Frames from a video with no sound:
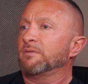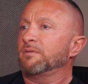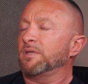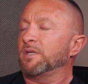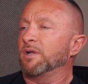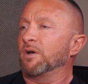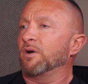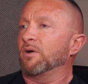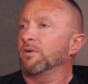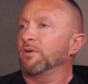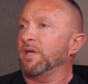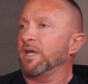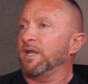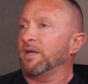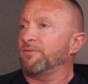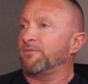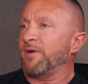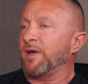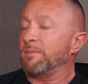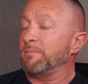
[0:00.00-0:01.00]

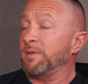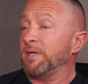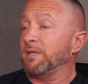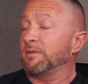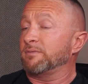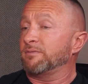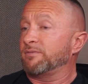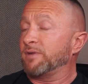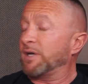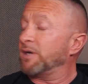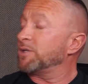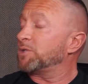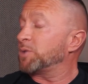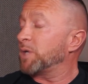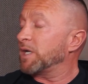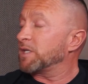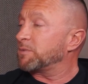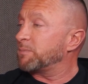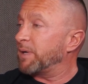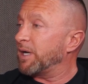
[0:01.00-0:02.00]
and if I'm being very
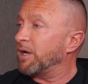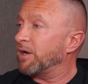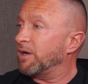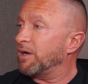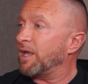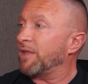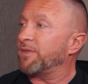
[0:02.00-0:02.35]
transparent,